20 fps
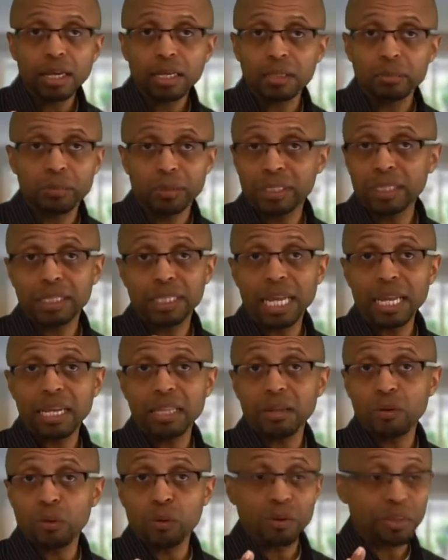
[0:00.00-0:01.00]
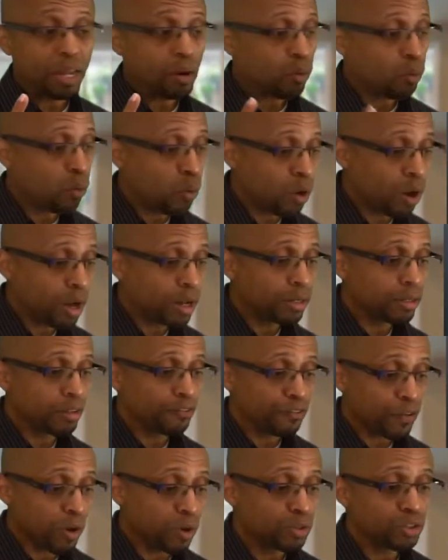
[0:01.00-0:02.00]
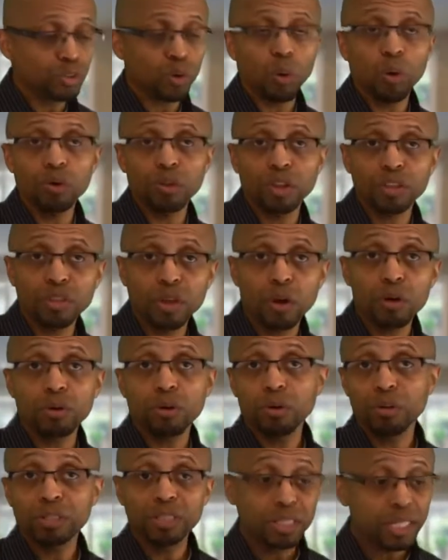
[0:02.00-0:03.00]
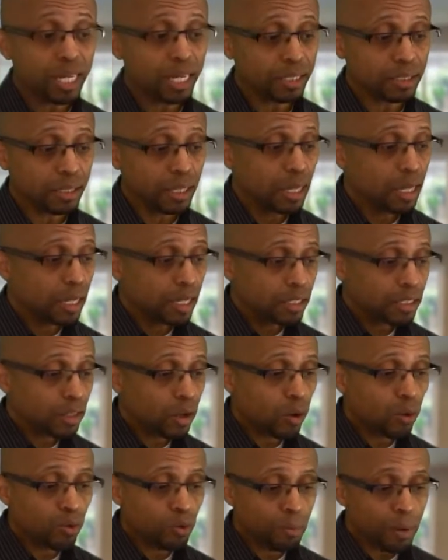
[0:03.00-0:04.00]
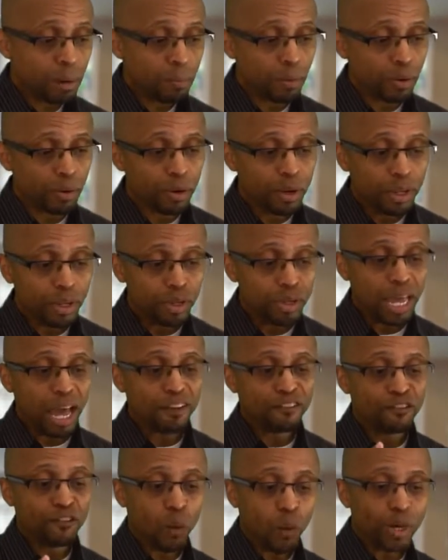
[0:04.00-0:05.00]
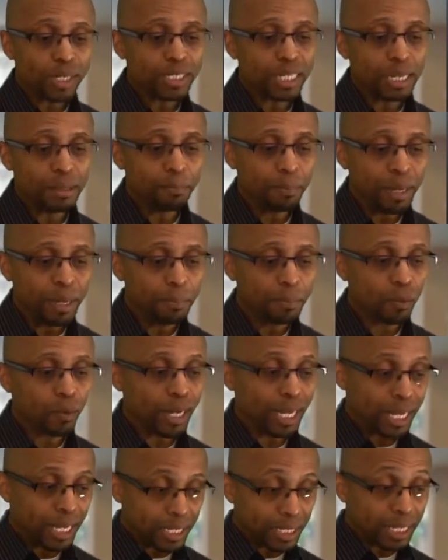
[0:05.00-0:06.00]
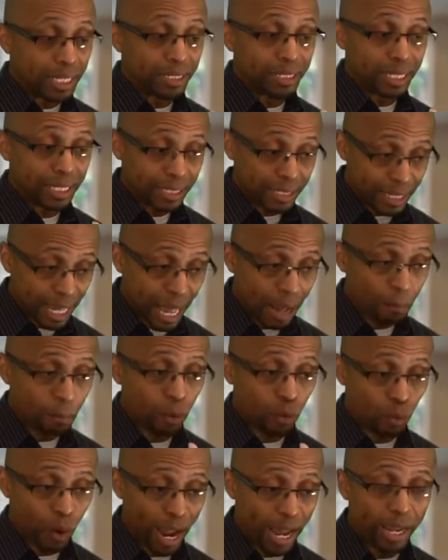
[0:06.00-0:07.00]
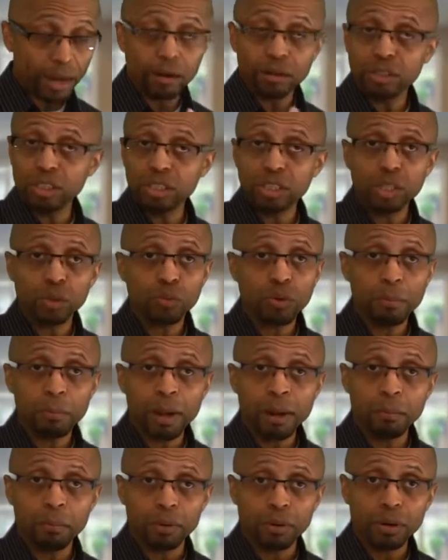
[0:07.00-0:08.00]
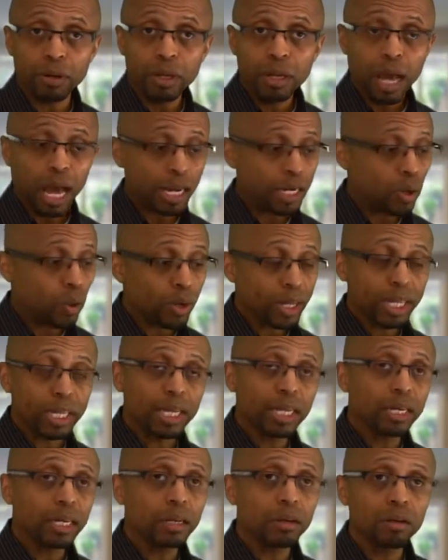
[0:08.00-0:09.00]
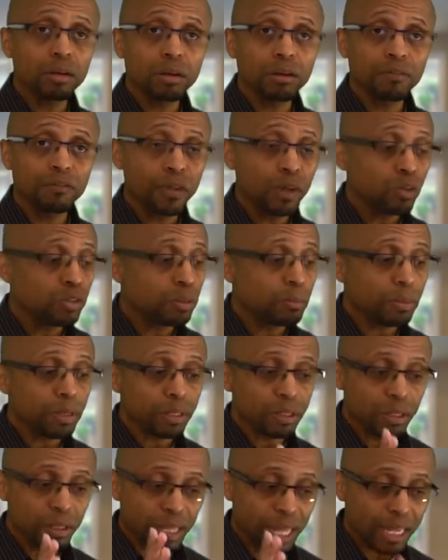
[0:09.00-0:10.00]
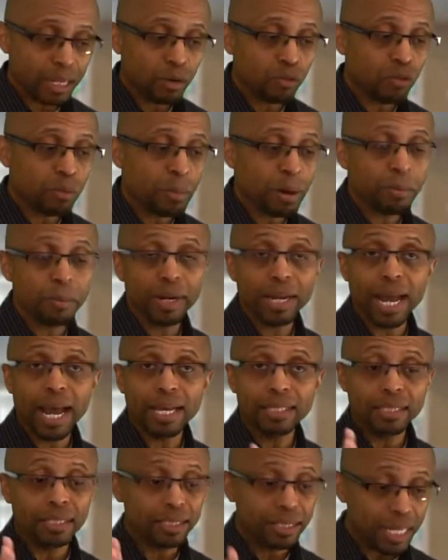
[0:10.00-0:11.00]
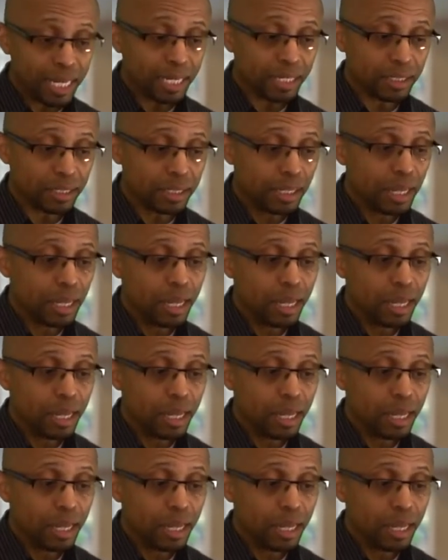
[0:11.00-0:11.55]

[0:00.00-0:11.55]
because they either were there 1, the 1st, or the 3rd, or the 6th. So remember, you got 14 people in this example right here, just to remember. I know it can get a little confusing, but the thing to remember, guys, is this.